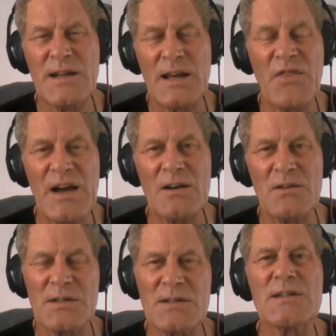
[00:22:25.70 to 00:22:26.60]

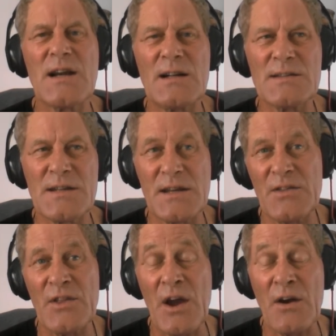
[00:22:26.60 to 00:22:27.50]
10,000 skulls
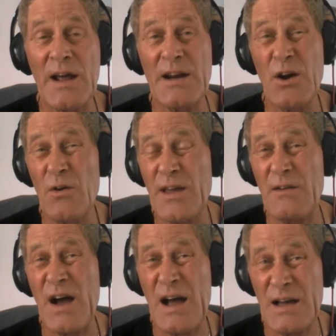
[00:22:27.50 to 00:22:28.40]
in there, and I know they
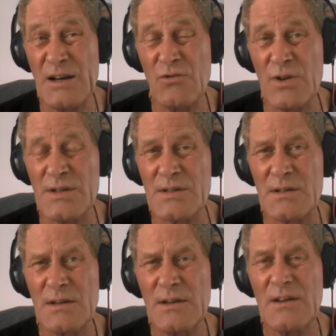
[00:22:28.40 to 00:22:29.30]
have
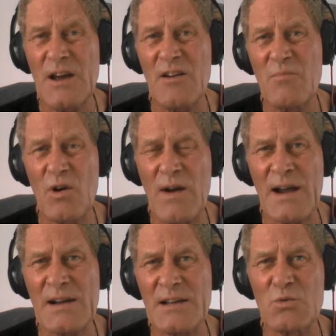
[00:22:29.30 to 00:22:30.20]
hundreds of
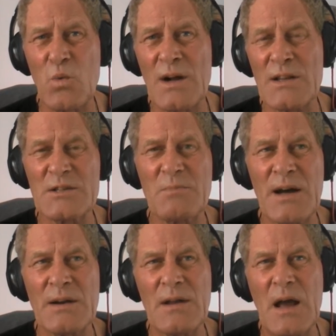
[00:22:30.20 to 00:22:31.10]
Paracas ones,
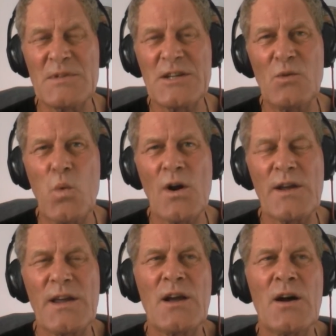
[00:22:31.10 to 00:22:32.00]
but I'm still
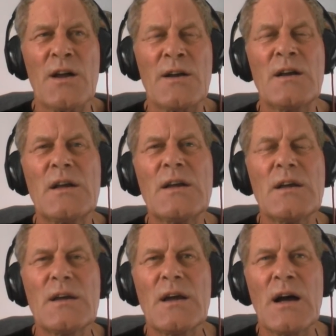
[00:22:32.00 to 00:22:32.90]
working on.
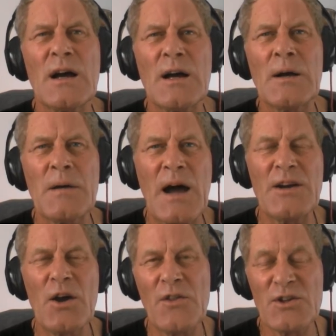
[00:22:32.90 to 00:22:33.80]

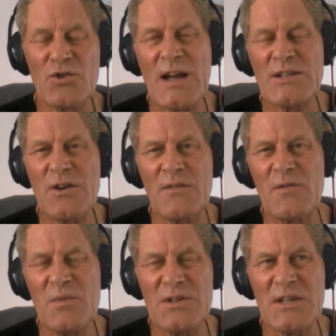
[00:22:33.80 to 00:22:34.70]
I know the director
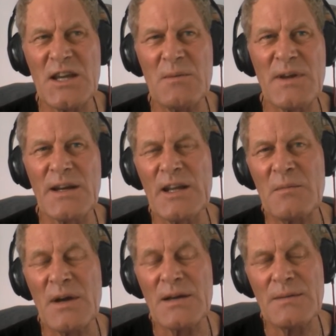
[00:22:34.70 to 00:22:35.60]
of the museum in
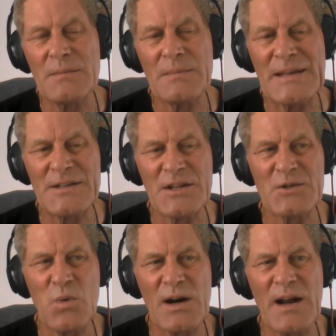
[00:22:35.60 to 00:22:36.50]
Lima. It's
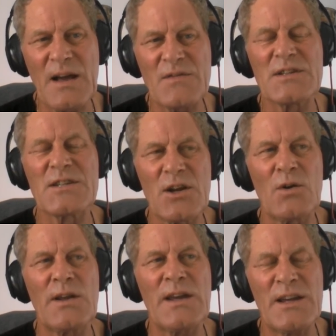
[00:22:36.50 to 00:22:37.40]
just we're going to have to
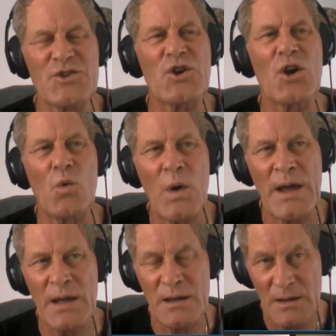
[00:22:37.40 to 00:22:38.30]
slowly inch our
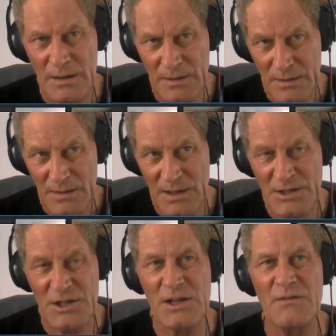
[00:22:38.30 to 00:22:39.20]
way
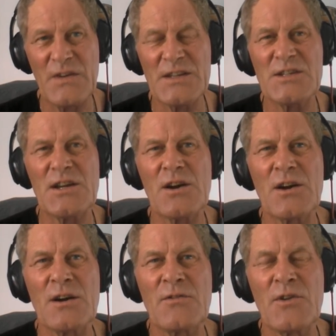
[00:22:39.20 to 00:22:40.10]
into convincing
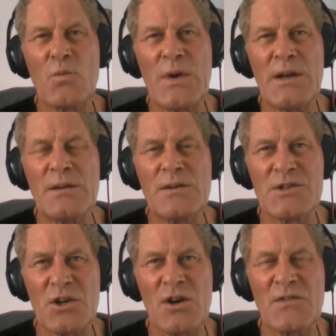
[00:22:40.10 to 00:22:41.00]
her that we
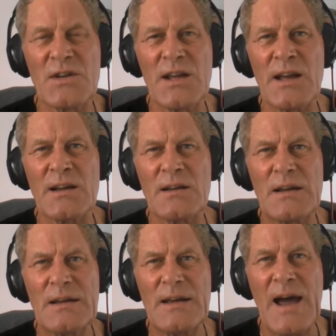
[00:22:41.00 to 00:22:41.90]
deserve to get
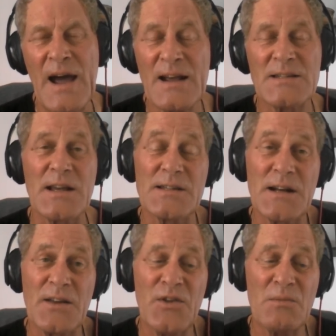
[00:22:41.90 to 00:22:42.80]

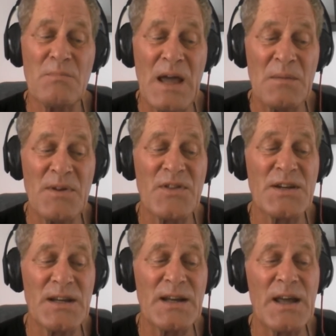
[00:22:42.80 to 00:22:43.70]
access. And I think maybe
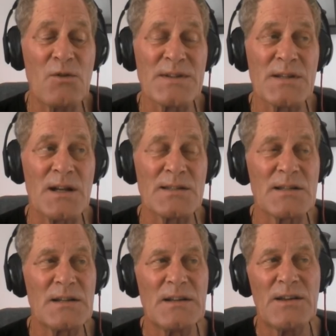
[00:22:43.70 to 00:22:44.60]
the DNA
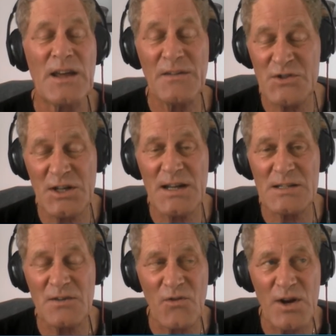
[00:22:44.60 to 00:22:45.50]
results, if she
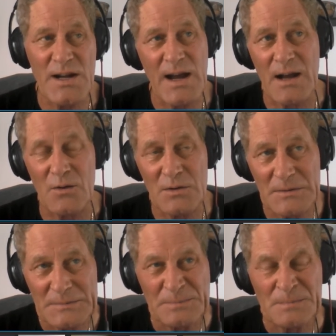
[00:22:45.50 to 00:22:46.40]
doesn't freak out,